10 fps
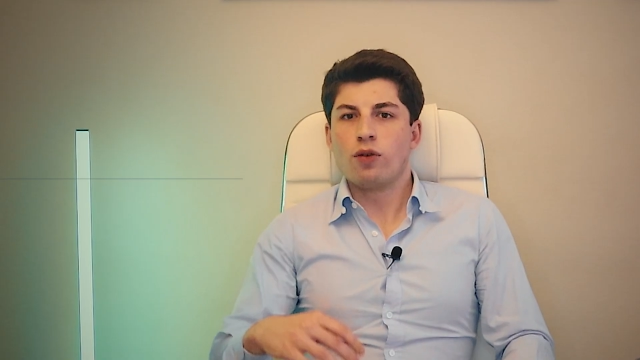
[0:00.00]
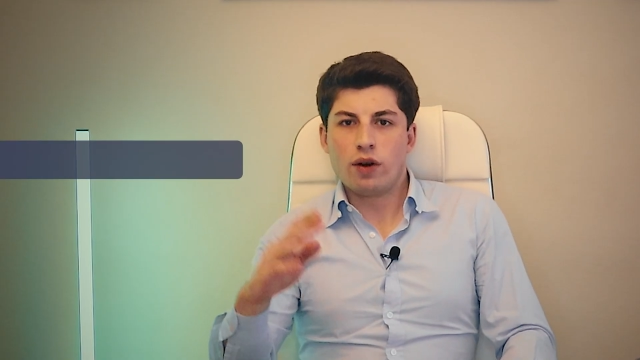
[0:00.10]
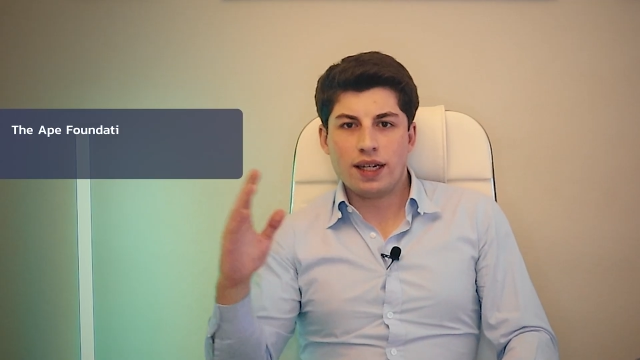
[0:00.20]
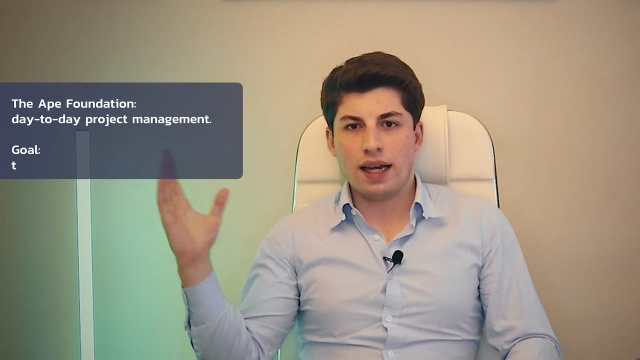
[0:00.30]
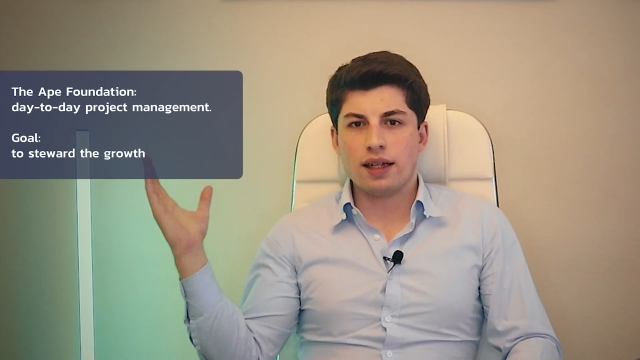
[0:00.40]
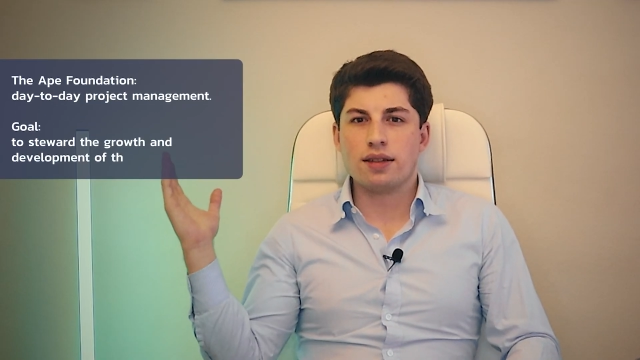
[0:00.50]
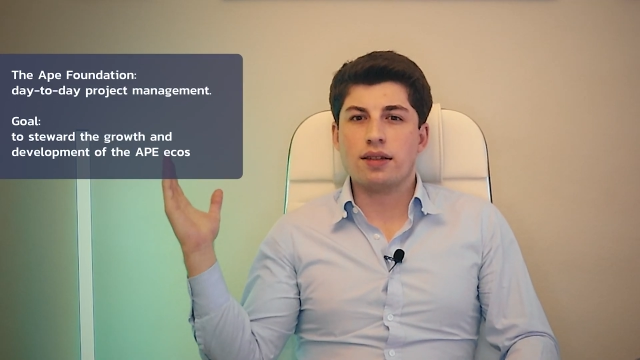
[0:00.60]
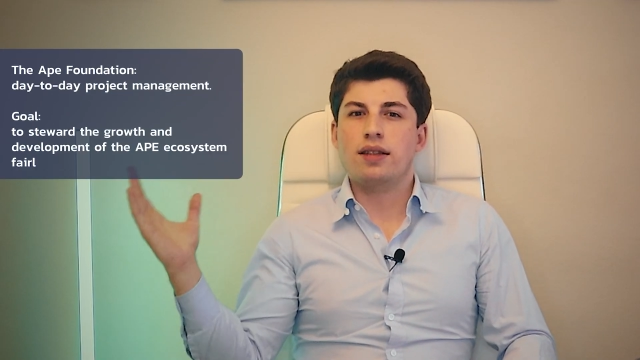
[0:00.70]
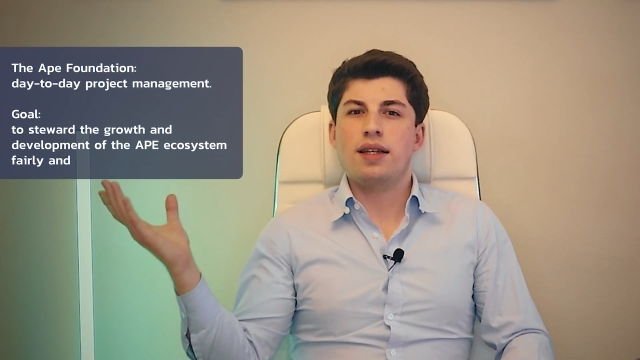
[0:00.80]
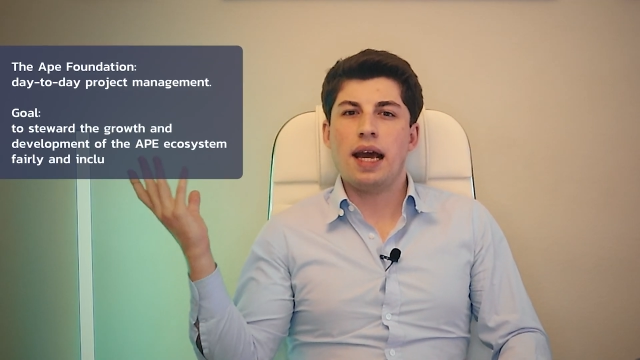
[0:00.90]
on the one hand,
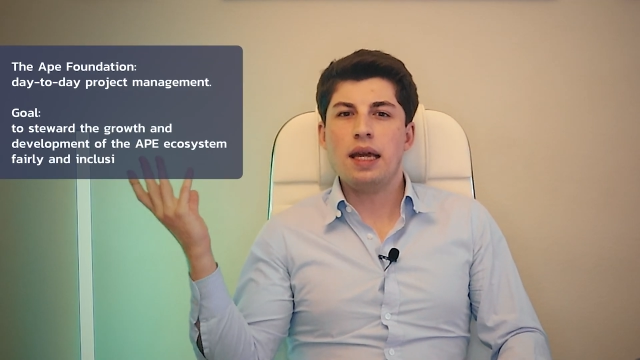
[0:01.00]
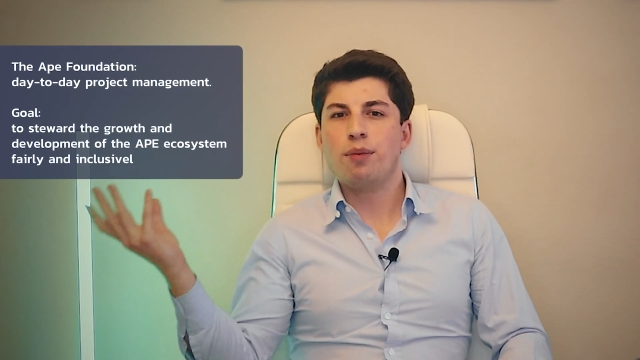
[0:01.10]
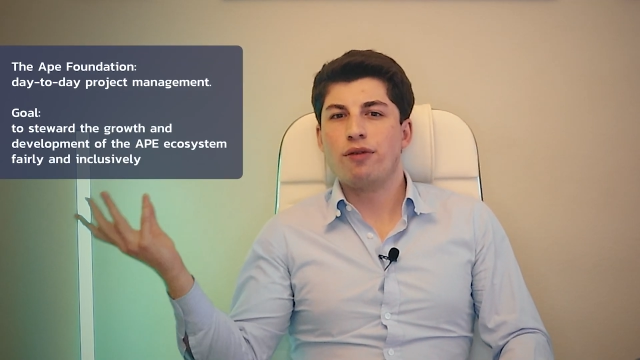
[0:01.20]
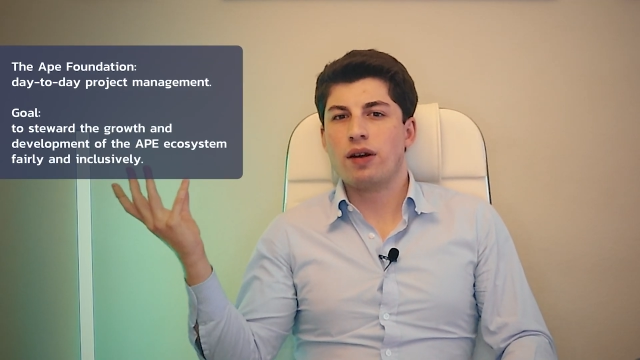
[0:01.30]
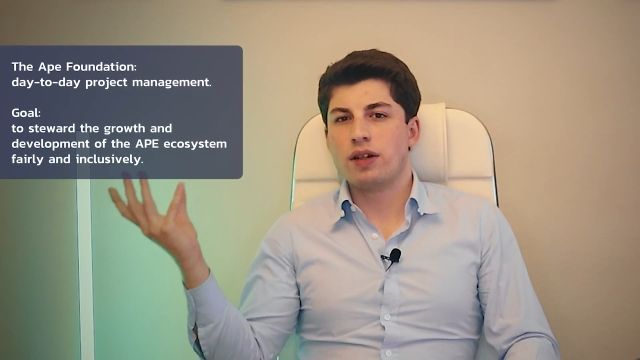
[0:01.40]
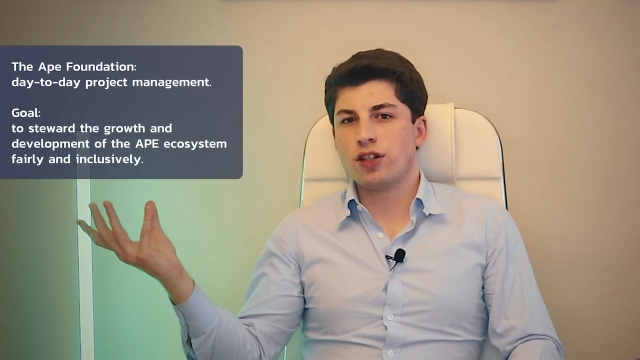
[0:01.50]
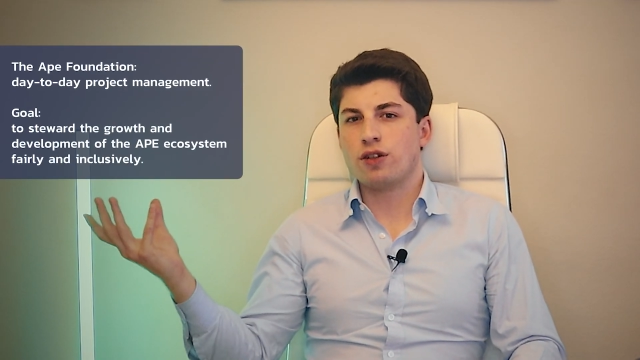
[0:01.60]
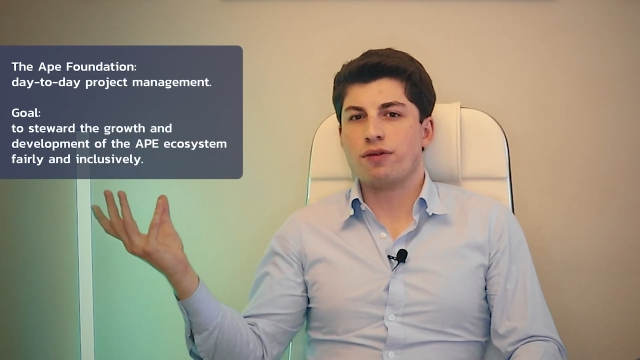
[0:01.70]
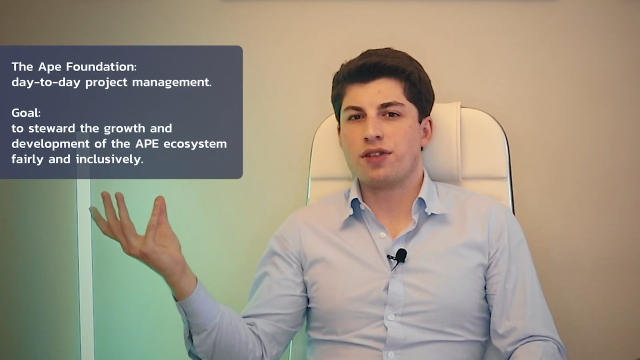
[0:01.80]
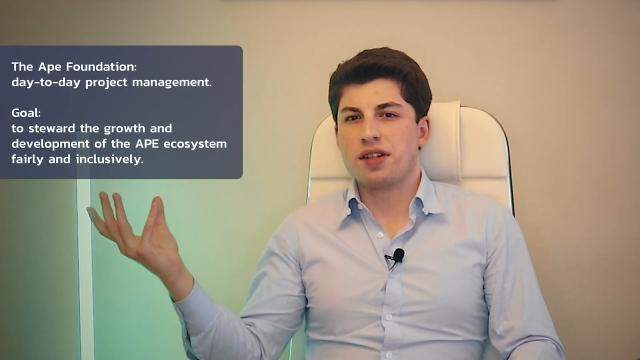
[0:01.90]
the Ape
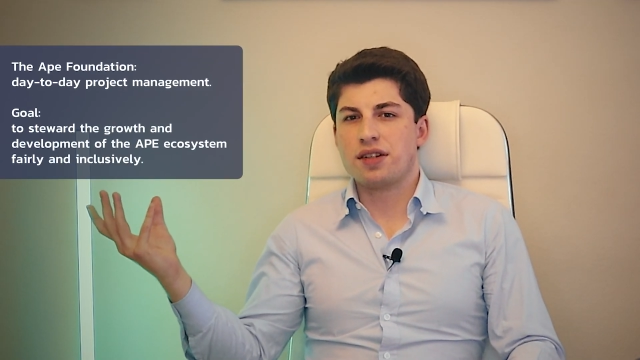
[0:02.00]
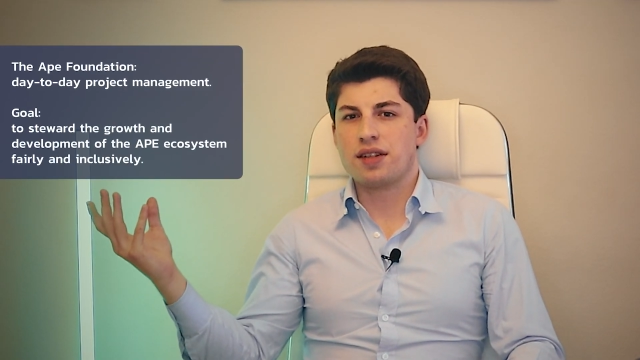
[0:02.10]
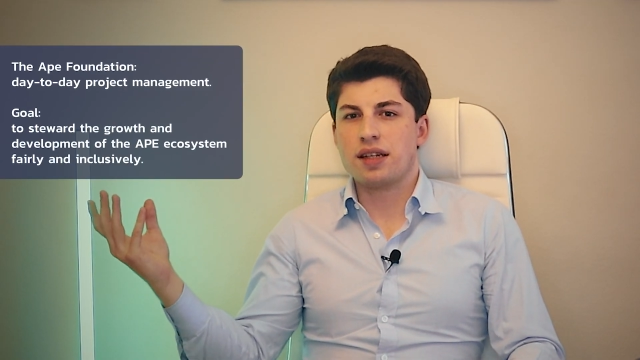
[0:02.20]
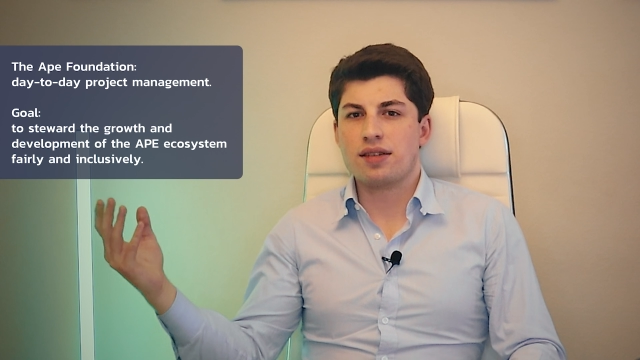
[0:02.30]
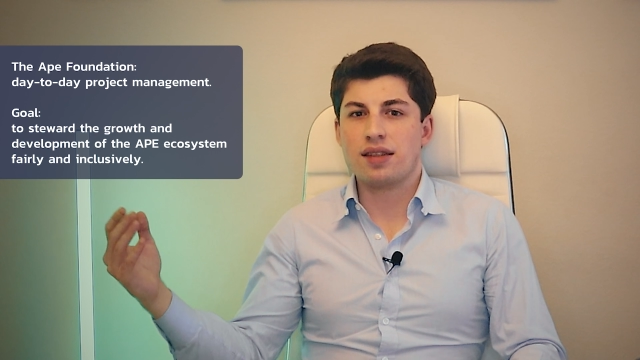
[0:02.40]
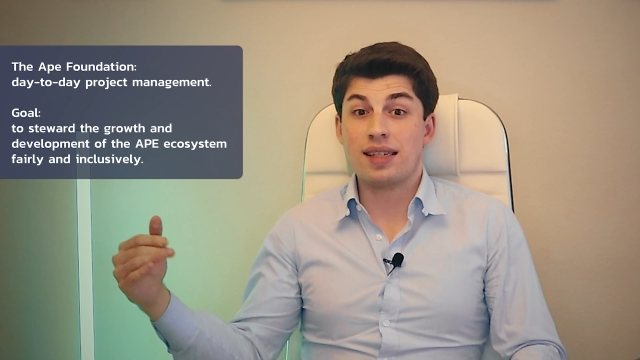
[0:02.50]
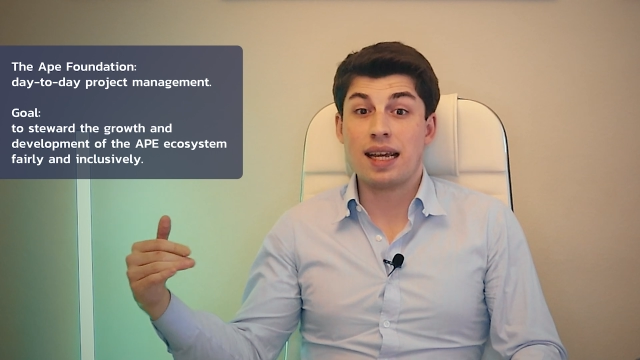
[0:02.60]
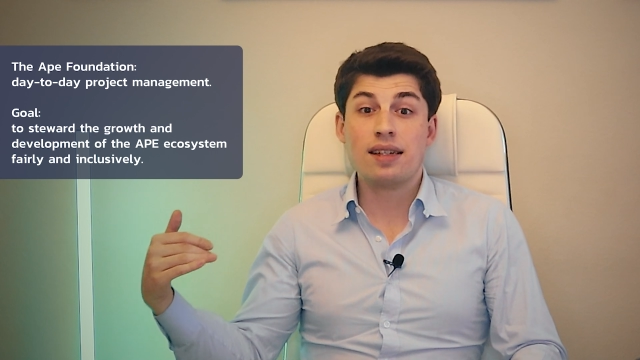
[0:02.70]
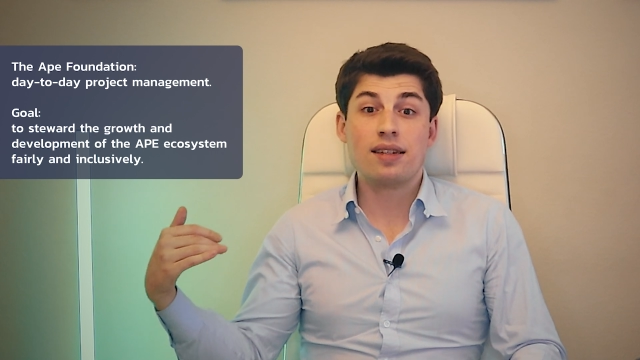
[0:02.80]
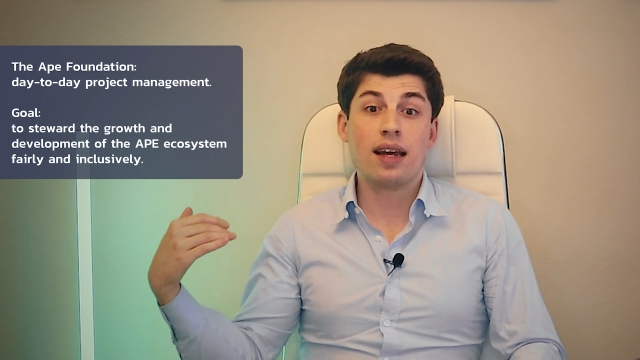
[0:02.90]
Foundation facilitates the
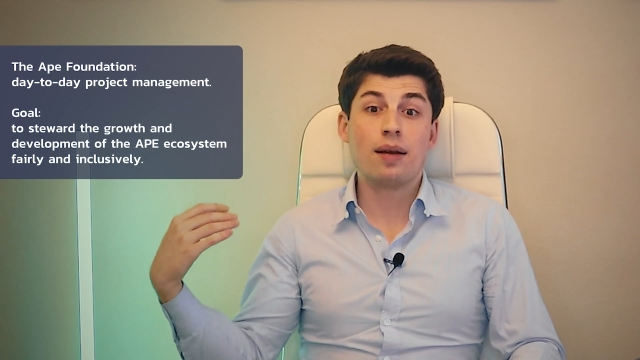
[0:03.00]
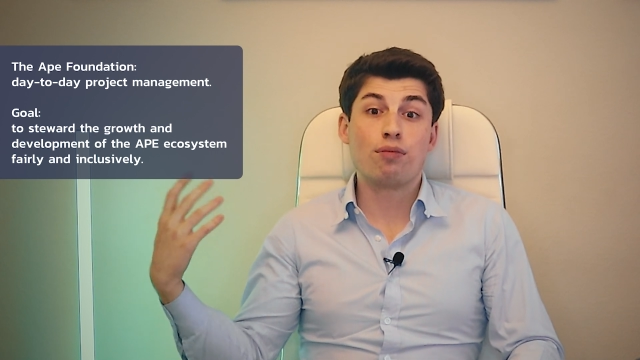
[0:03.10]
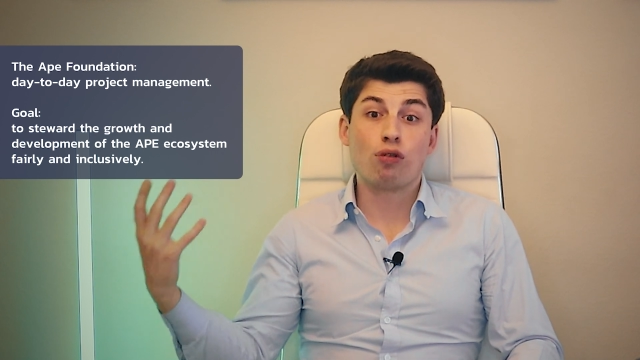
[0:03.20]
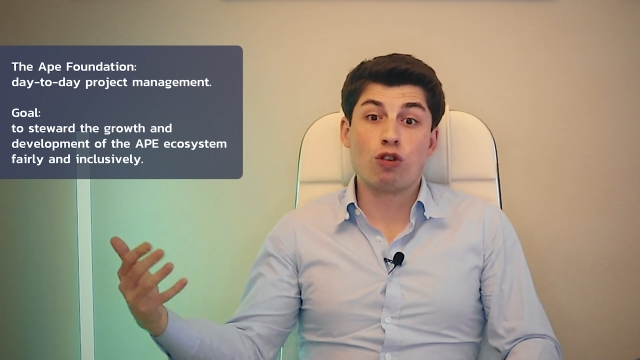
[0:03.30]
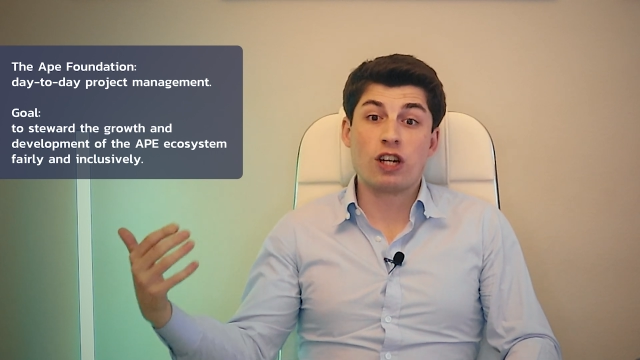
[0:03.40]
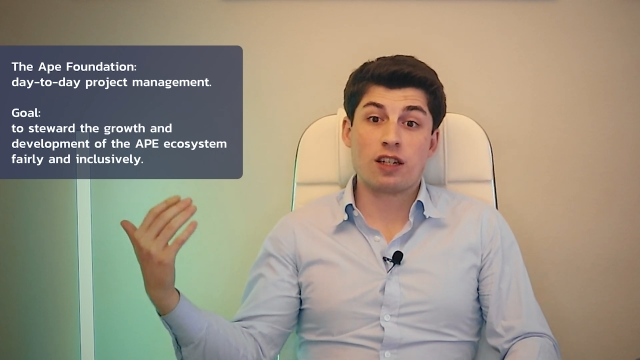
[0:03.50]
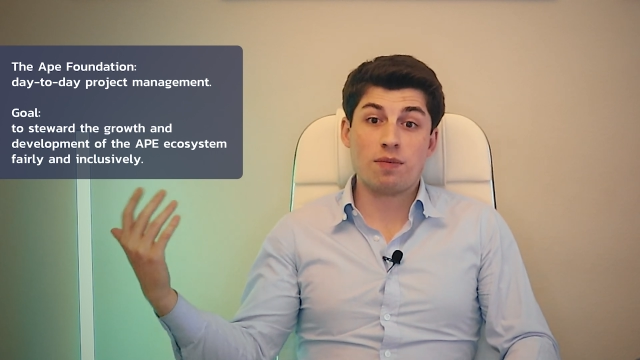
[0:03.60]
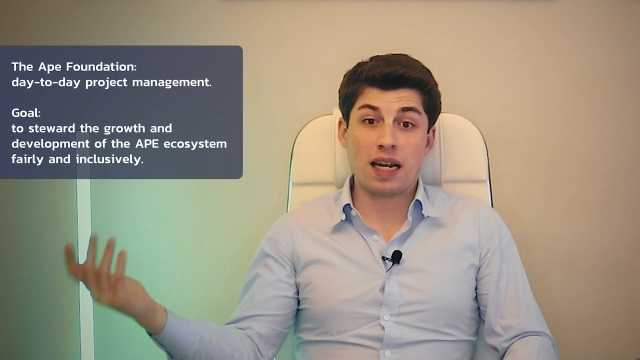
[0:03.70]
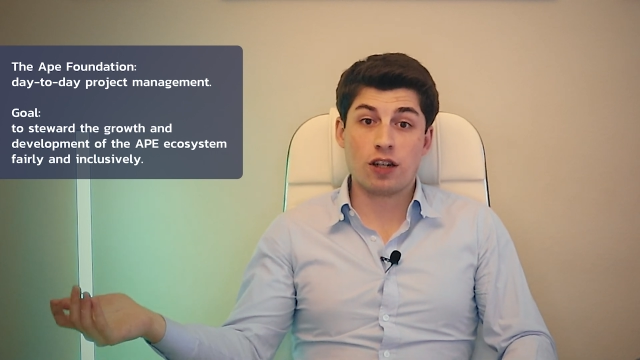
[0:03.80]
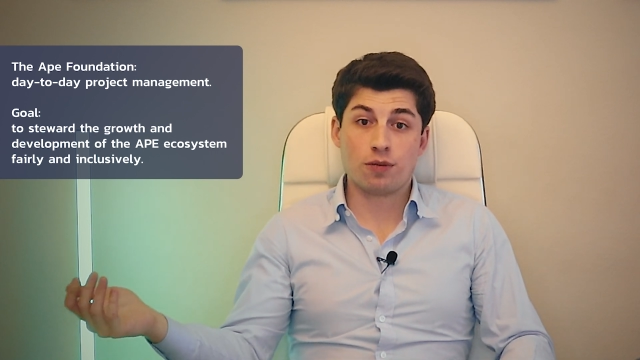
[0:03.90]
day-to-day
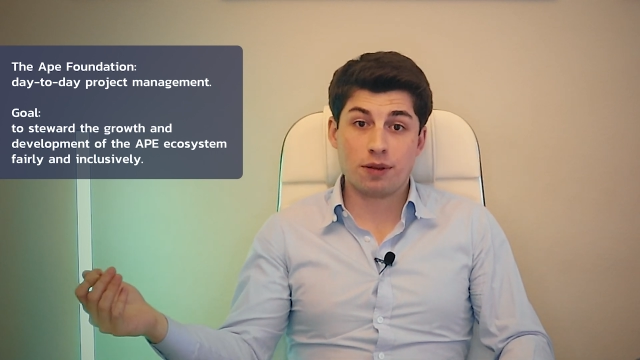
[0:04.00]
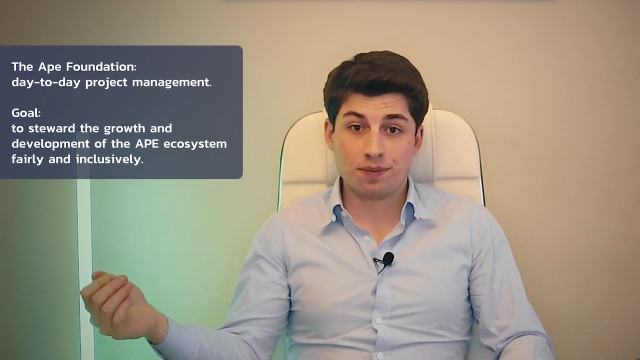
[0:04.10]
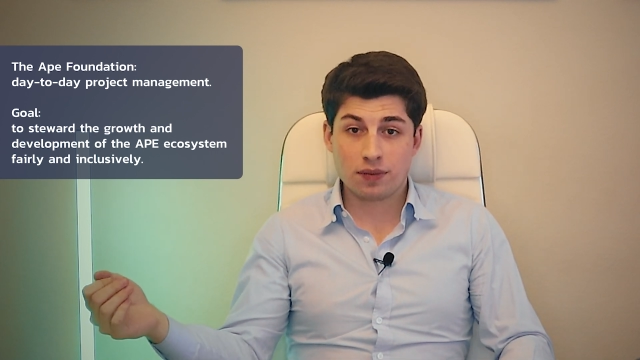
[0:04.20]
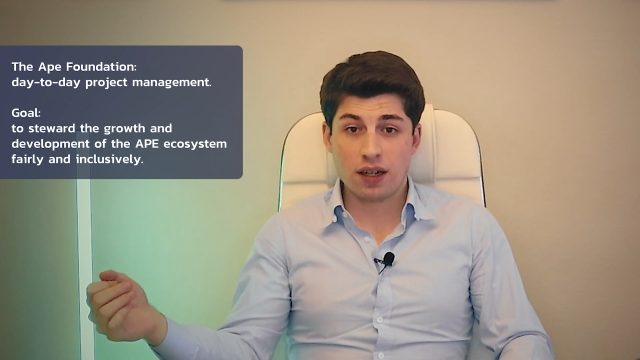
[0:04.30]
project management,